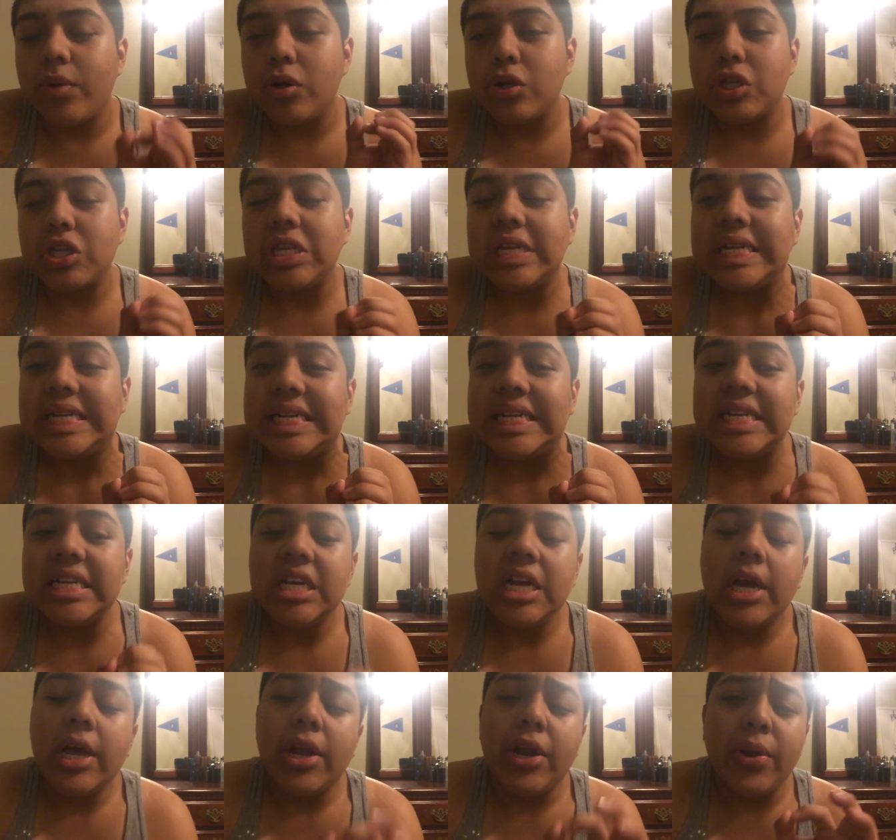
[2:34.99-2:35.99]
person,
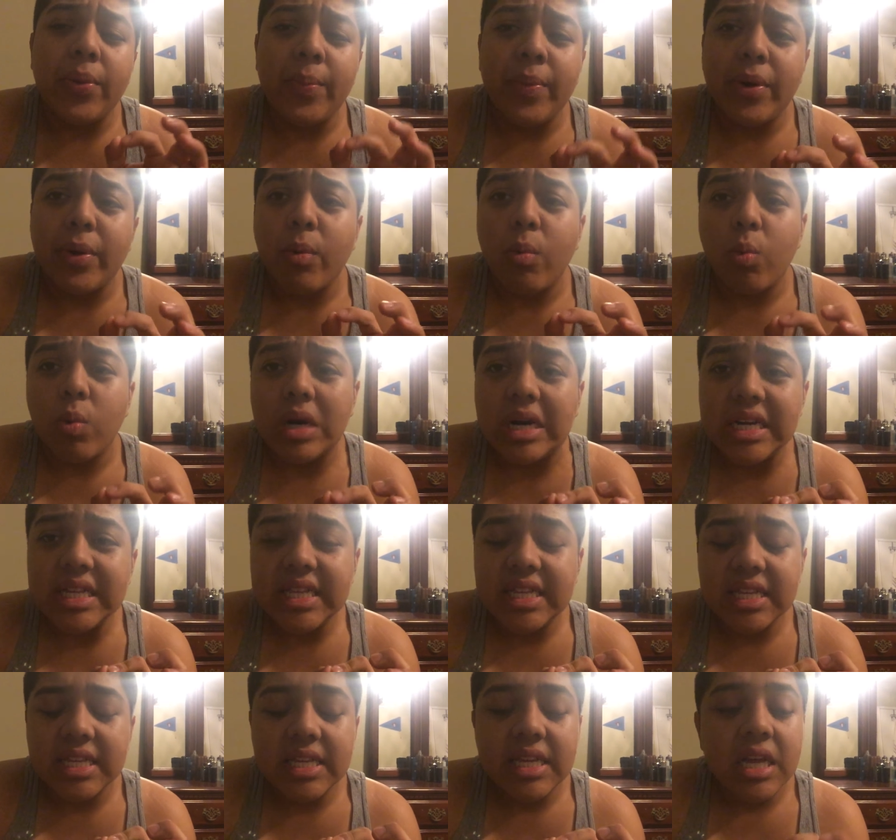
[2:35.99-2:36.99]
no matter what.